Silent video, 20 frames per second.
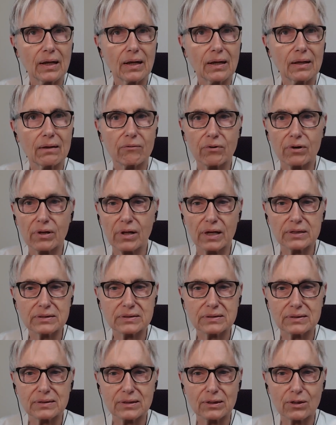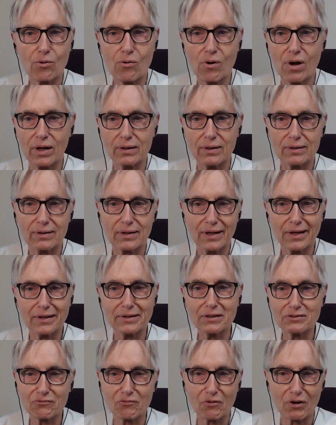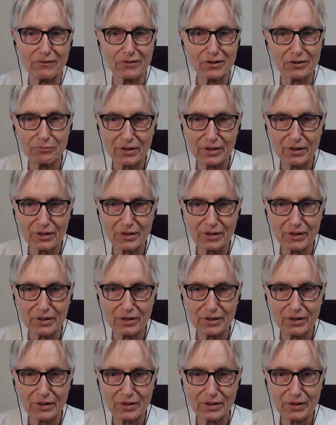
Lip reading: they realized, you know what, it is forever